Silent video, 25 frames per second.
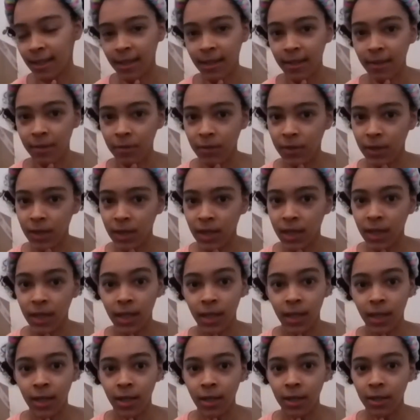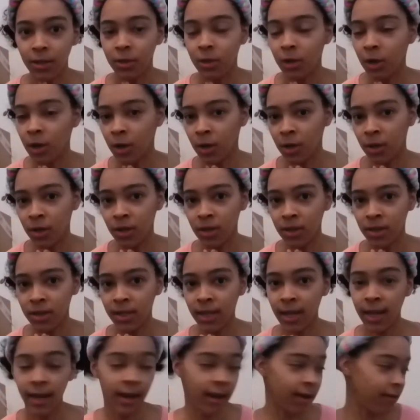the VAE
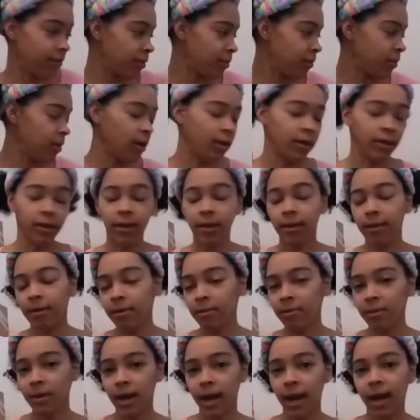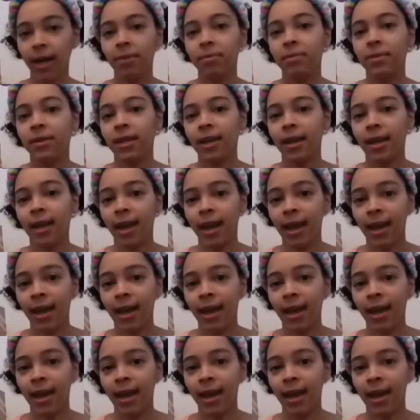dolls and have them all here behind me